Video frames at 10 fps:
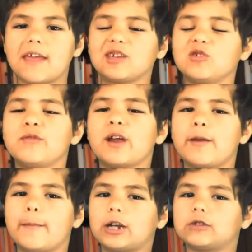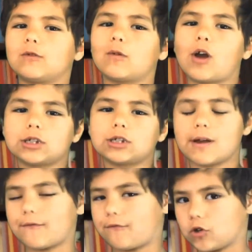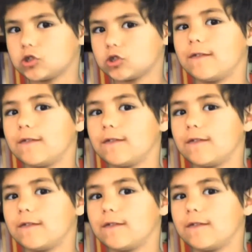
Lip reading: Thank you very much for watching my first